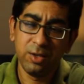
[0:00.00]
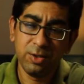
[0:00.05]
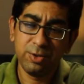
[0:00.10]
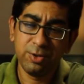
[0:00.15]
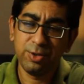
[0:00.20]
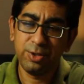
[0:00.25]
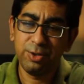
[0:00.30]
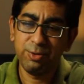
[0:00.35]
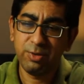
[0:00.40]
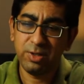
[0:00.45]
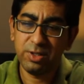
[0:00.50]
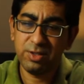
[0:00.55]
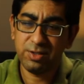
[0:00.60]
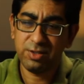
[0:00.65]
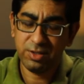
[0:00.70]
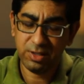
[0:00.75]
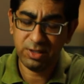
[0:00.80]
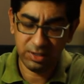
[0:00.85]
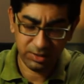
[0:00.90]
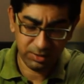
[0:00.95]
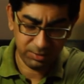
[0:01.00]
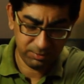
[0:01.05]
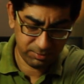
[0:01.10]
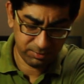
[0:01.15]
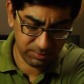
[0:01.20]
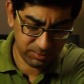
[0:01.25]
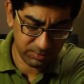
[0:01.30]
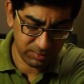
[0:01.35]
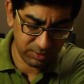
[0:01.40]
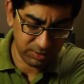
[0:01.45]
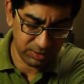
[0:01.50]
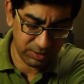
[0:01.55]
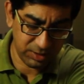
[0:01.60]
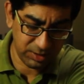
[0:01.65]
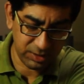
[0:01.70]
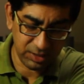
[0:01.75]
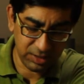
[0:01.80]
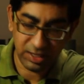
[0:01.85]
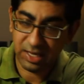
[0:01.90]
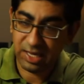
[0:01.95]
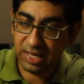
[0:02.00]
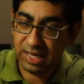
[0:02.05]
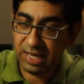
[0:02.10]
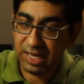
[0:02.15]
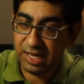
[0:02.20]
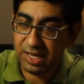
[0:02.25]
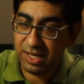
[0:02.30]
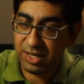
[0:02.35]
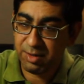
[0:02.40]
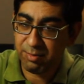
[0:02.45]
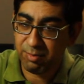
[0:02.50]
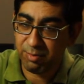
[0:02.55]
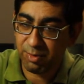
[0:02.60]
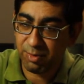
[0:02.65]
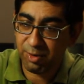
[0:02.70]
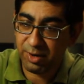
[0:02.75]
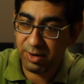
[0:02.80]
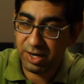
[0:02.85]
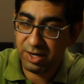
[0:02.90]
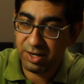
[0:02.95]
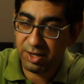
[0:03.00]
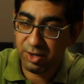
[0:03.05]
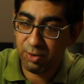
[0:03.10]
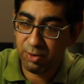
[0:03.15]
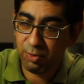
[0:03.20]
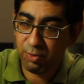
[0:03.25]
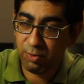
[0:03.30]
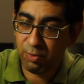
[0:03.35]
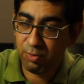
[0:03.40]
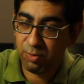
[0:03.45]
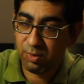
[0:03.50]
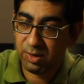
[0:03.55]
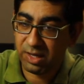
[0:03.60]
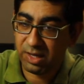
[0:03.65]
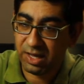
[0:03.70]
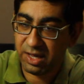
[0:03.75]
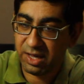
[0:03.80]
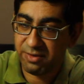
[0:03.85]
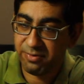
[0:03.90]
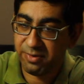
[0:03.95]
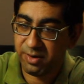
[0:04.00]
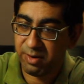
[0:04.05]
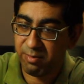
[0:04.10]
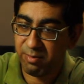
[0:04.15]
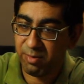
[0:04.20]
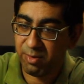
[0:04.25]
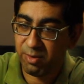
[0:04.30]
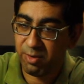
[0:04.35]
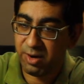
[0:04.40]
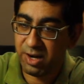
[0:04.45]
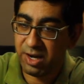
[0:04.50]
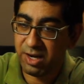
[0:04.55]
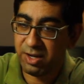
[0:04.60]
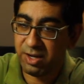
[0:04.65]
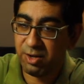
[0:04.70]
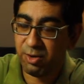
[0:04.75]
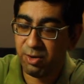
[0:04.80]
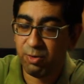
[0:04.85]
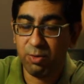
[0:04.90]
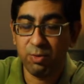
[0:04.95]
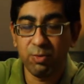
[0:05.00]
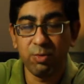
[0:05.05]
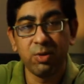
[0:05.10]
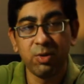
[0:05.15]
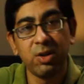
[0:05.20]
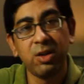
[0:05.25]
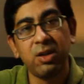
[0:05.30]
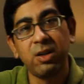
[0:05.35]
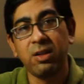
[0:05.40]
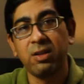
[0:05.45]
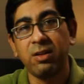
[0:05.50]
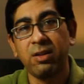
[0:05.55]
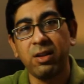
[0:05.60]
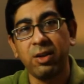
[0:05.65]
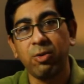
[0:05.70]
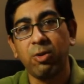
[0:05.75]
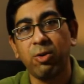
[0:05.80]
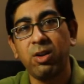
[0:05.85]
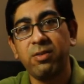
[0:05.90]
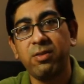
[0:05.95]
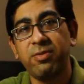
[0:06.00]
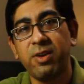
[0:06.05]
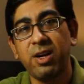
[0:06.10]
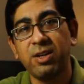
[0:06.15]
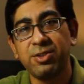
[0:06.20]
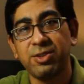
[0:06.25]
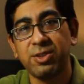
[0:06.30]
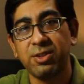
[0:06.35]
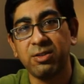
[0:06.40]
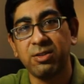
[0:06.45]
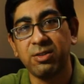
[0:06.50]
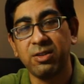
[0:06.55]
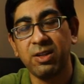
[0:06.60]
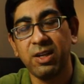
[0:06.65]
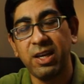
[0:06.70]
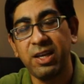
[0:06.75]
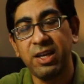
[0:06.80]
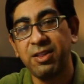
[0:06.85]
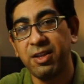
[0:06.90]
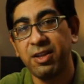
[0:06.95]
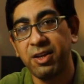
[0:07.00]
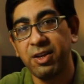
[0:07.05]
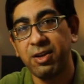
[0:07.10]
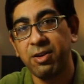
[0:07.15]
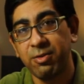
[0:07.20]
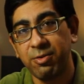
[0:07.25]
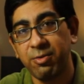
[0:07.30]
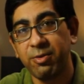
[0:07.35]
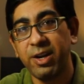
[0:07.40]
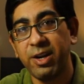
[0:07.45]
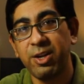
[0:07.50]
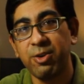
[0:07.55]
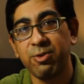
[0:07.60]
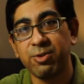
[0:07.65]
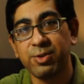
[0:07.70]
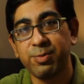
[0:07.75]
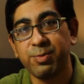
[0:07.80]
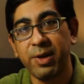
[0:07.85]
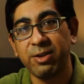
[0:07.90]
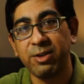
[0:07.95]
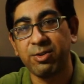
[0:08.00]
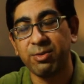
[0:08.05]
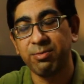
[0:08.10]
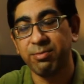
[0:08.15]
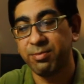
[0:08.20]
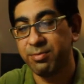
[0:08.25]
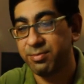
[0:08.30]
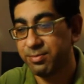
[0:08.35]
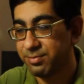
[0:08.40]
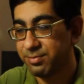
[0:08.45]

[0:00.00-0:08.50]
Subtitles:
So you can see the AM radio, FM radio, they all function in the radio spectrum.